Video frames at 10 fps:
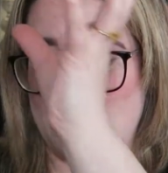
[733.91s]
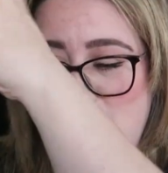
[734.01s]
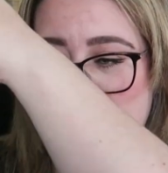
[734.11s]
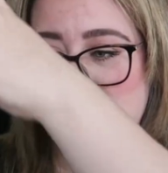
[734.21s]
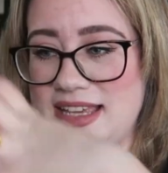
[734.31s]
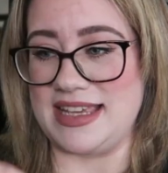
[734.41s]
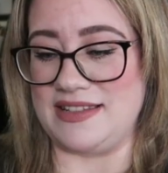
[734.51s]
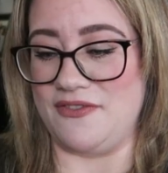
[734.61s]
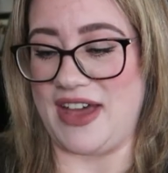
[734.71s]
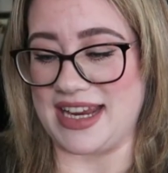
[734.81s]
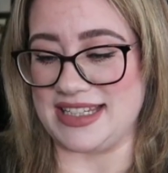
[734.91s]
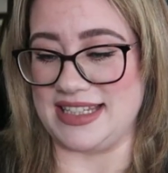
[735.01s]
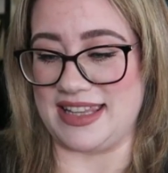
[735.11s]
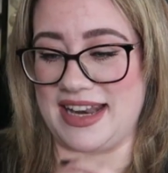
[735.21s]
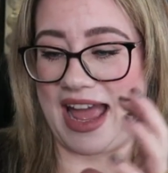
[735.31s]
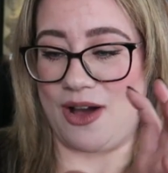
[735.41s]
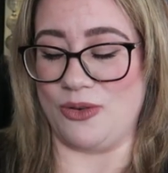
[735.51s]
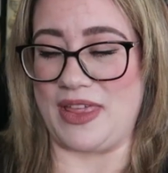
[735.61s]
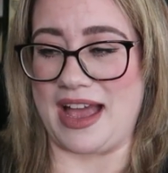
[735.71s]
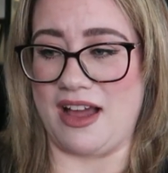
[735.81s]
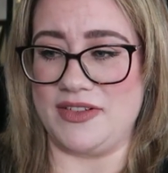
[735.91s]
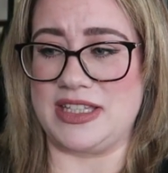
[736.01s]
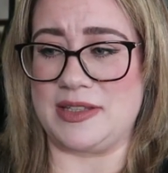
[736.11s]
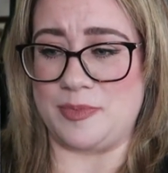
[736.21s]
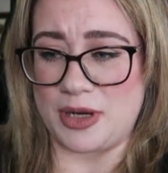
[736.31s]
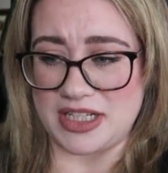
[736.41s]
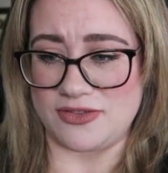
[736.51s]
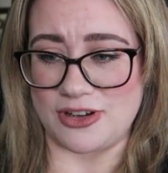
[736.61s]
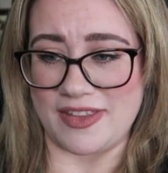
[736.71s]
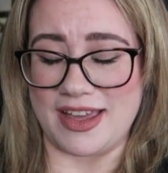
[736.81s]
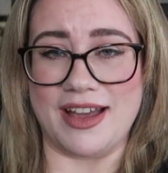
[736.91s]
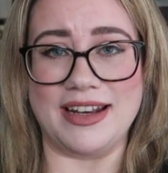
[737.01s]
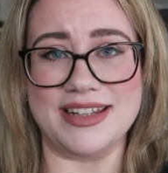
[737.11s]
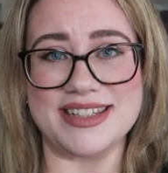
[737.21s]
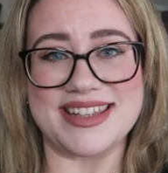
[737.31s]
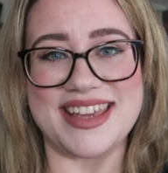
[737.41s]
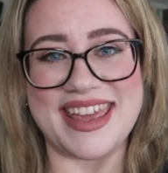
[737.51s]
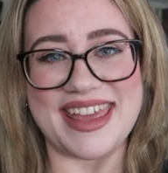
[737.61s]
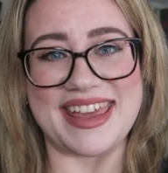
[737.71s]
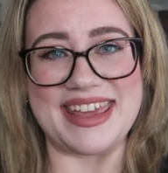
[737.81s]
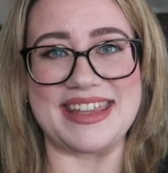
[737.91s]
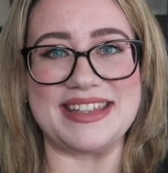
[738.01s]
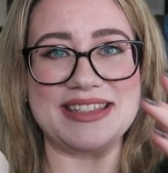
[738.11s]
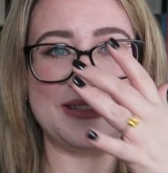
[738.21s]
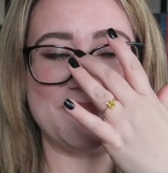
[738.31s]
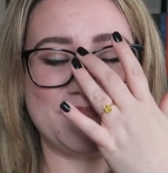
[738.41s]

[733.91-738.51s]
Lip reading: person that is infected, and then how that kind of spreads throughout the island. It is